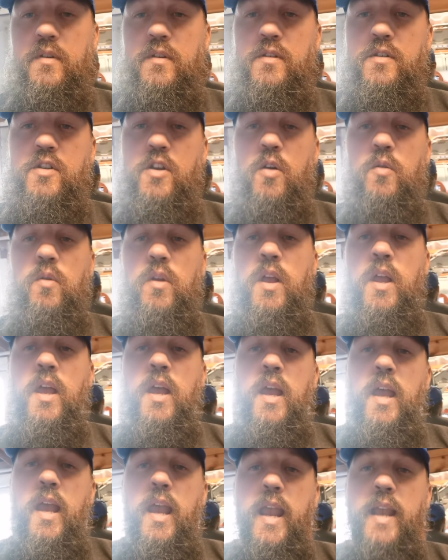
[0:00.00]
So
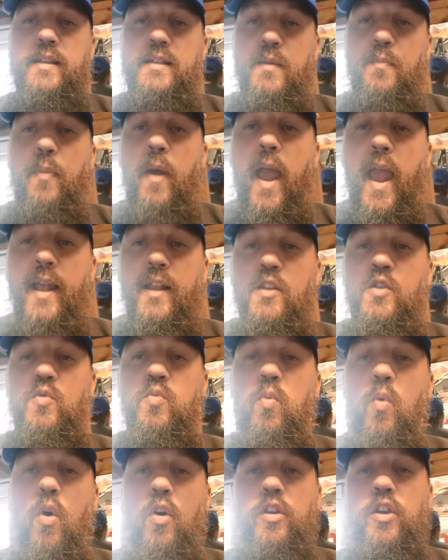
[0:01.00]
it depends
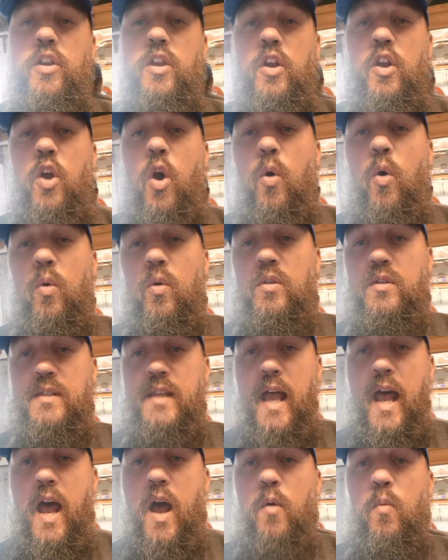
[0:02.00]
what your goals
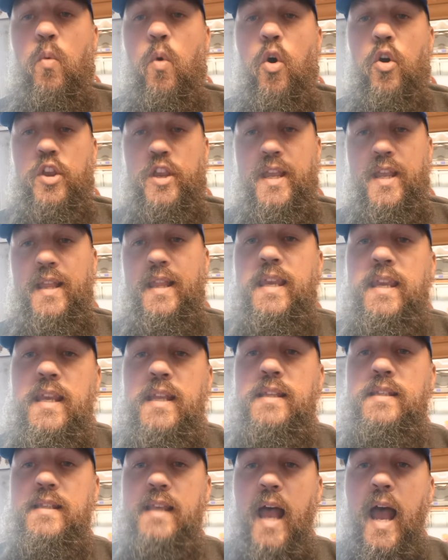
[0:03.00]
are, what your
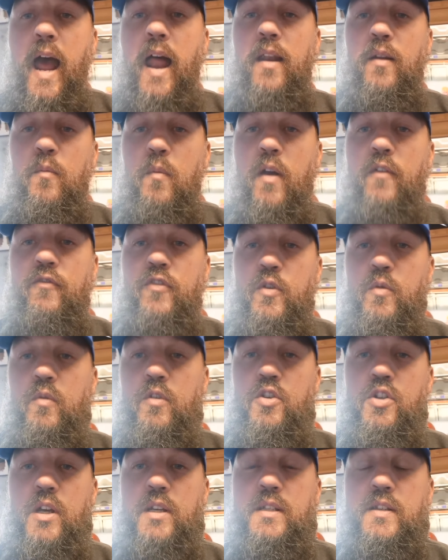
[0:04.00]
needs are, and whether you
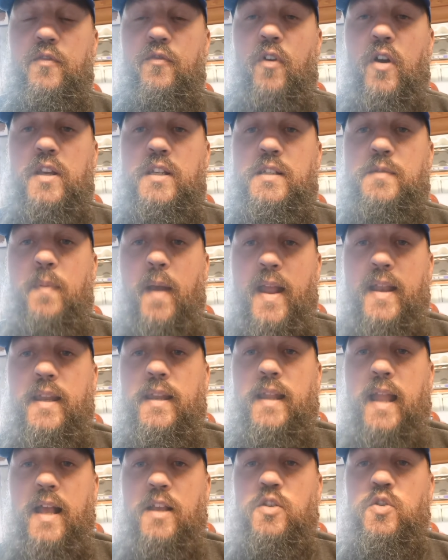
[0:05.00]
can justify
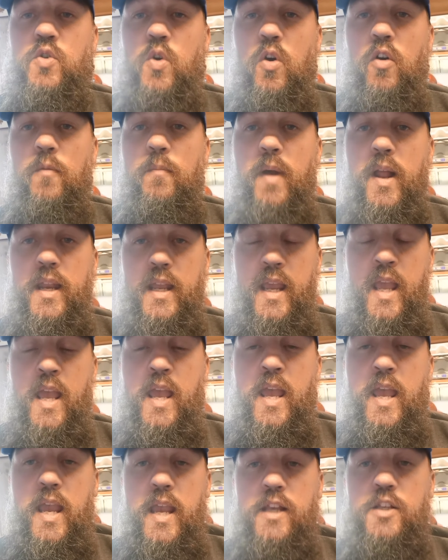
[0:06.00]
spending that sort of money.
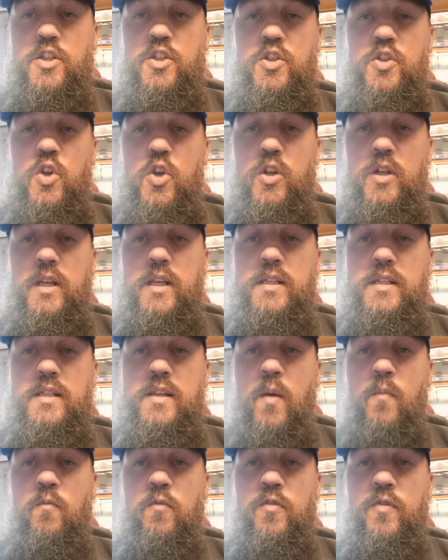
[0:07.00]
It's certainly
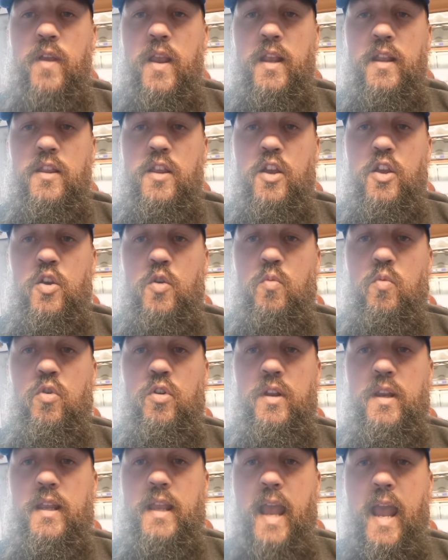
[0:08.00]
something that you
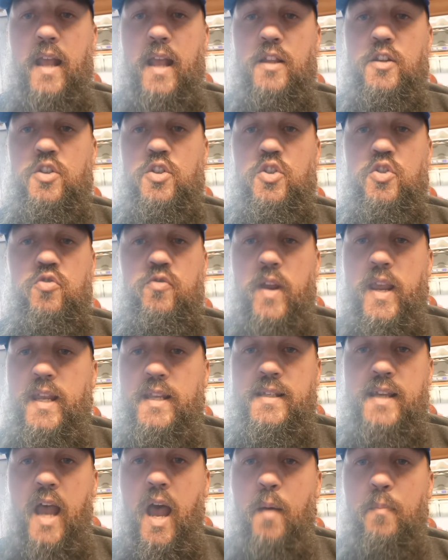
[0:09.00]
wouldn't get
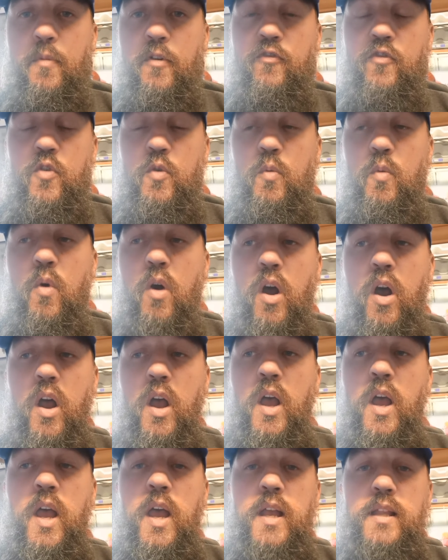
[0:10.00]
straight up if you
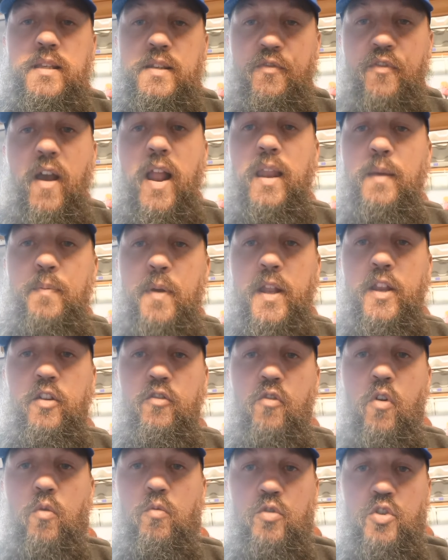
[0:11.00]
were developing
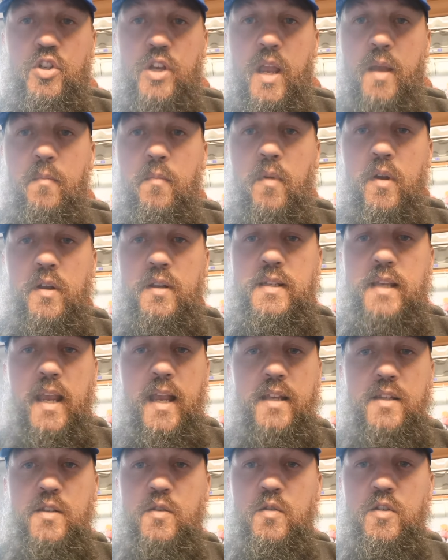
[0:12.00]
your own gym. I'd say
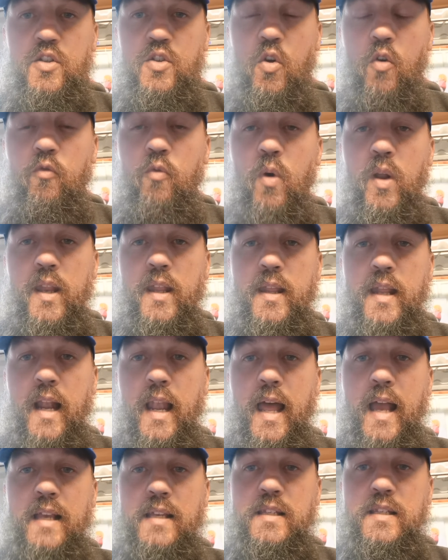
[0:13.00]
that's sort of one of the
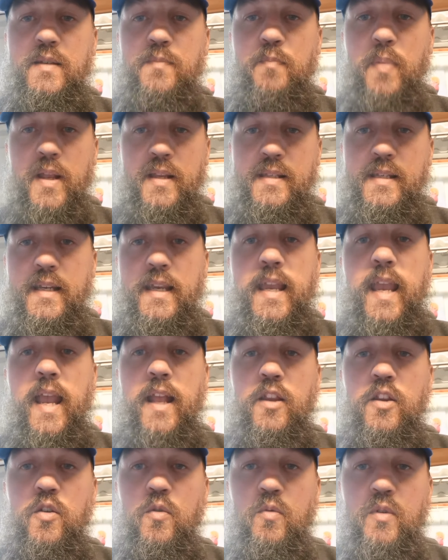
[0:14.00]
last bits of
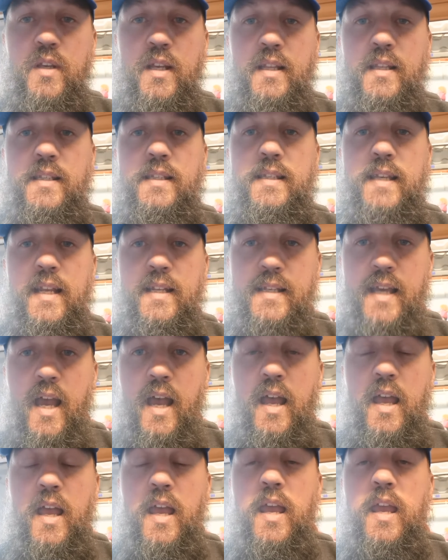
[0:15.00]
kit you'd
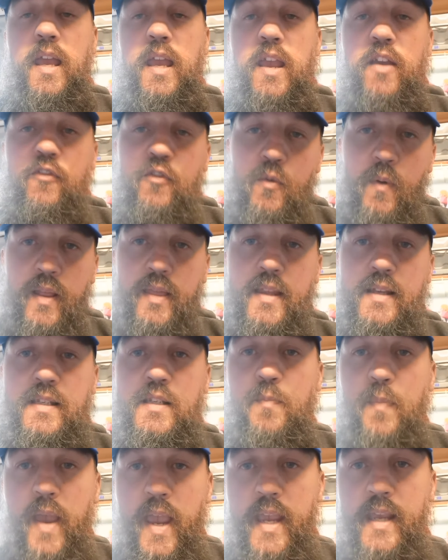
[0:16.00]
consider if you had the
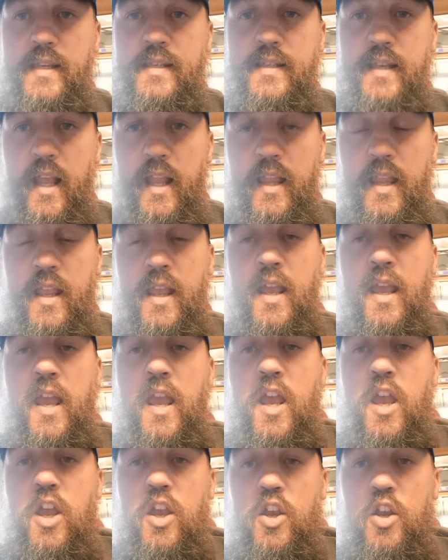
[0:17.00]
space and,
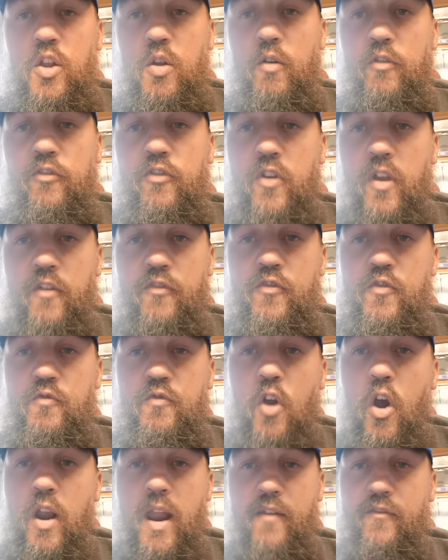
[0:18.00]
you know, if you've
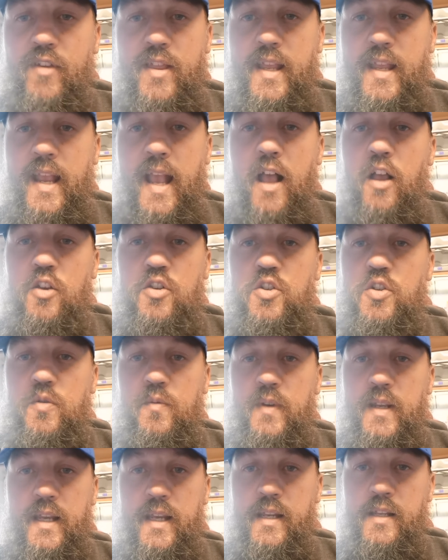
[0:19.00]
got everything else you
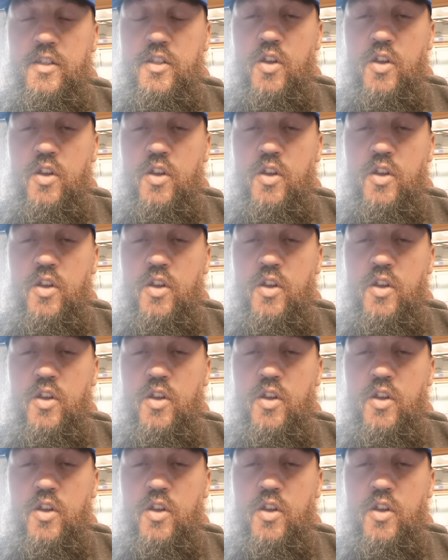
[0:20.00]
need.